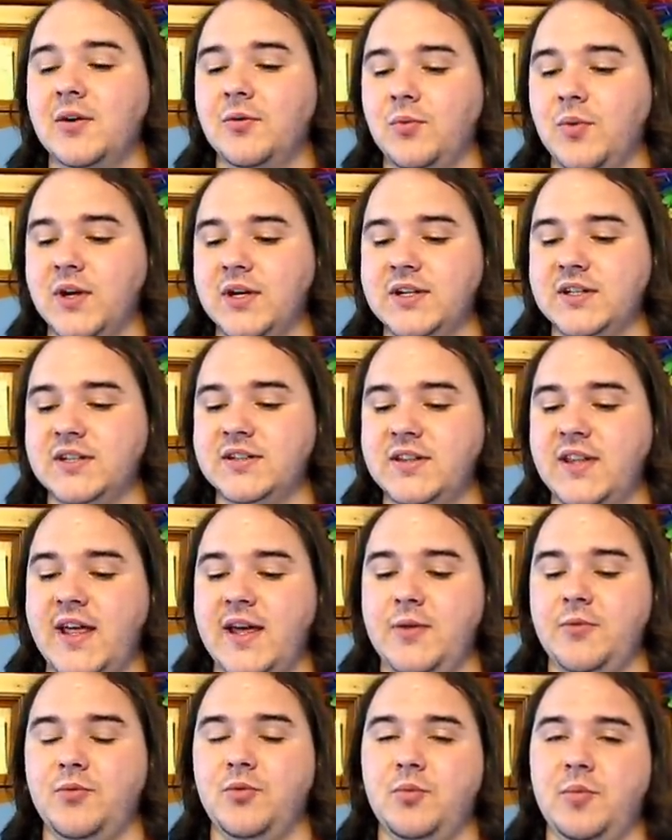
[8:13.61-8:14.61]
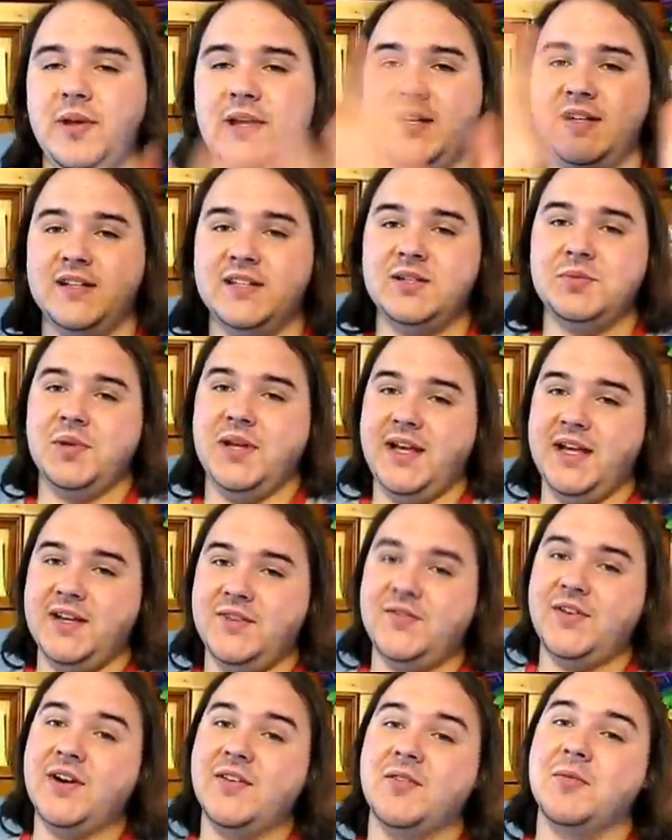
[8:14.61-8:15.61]
where they will be
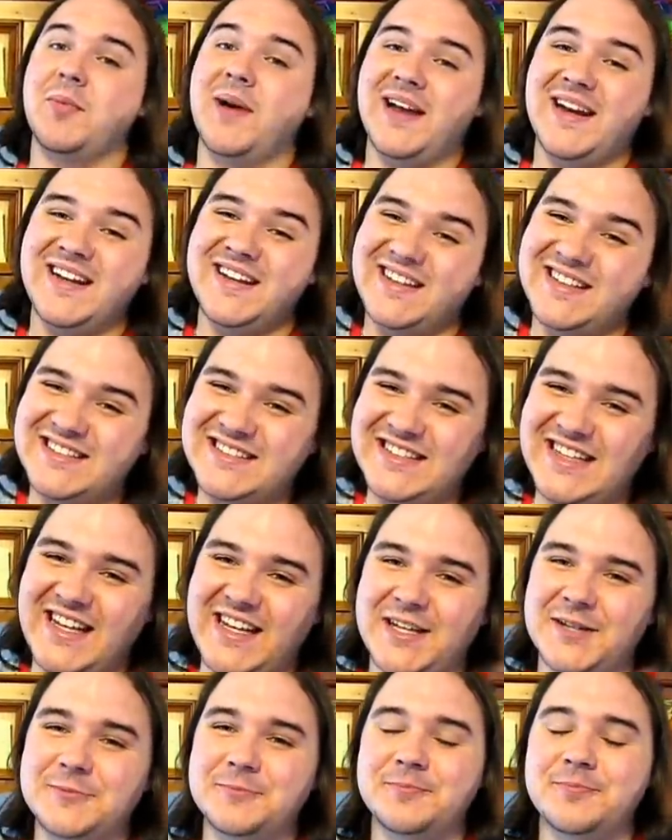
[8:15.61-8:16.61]
displayed for everybody to see.